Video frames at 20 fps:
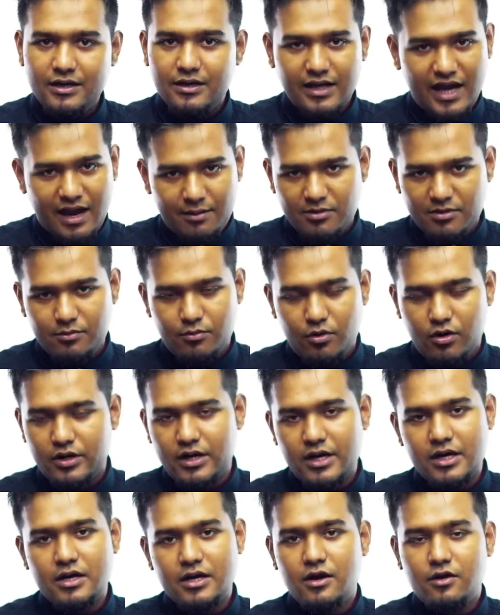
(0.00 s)
camera
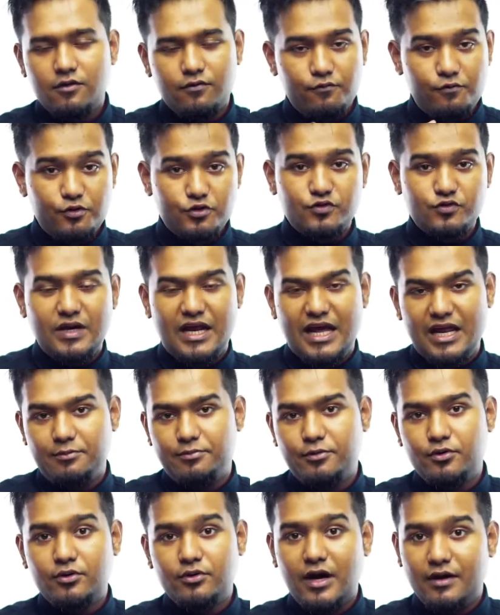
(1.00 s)
body, which will help
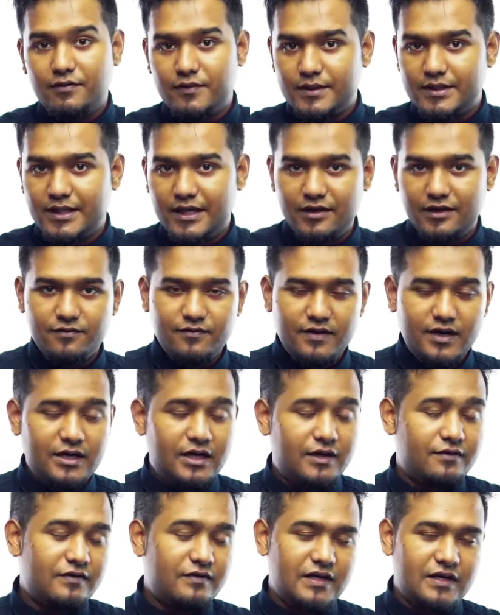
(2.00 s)
you cover the event.
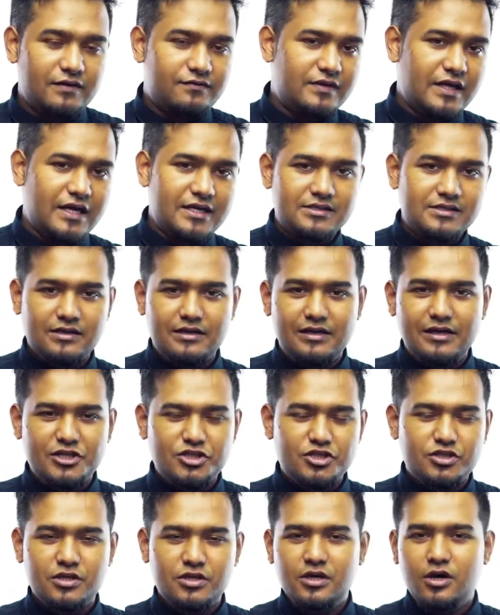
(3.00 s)
Even if there is a
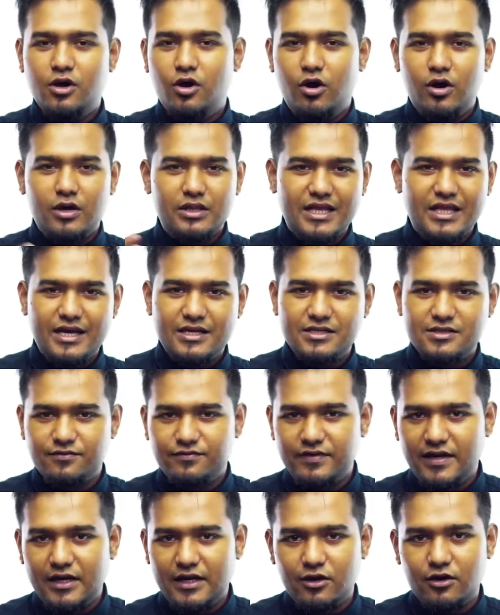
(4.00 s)
glitch or there is a
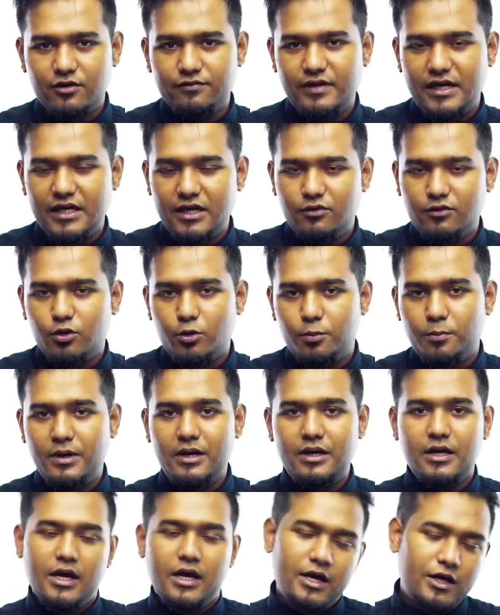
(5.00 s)
failure of any
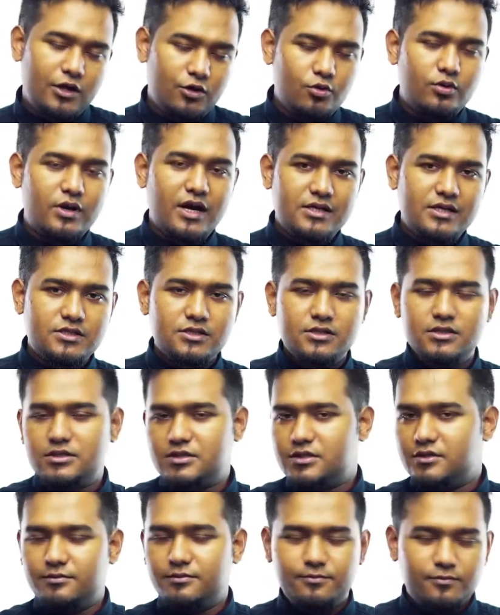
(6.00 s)
equipment, you can
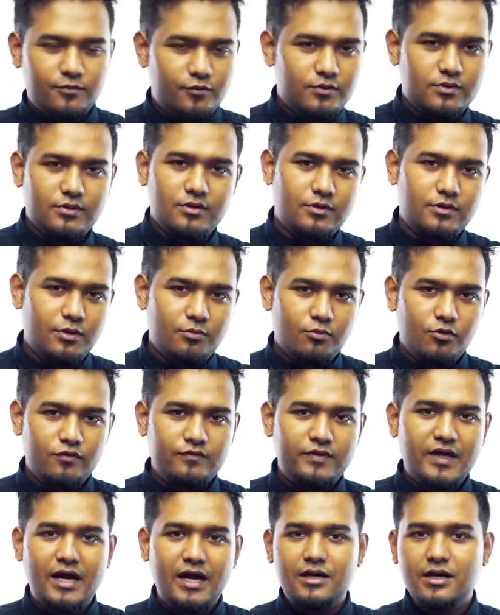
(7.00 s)
just remove
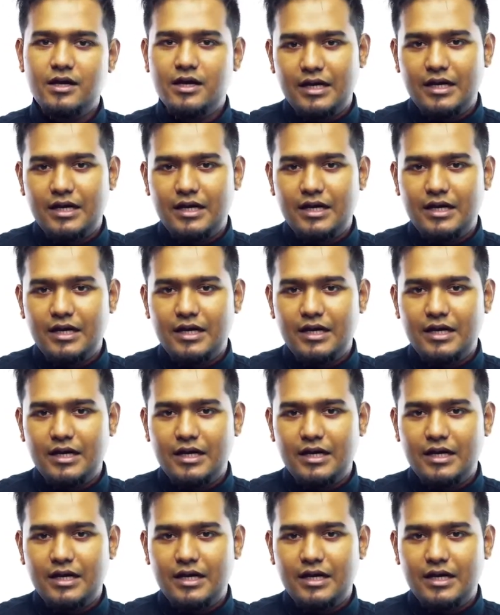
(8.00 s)
that,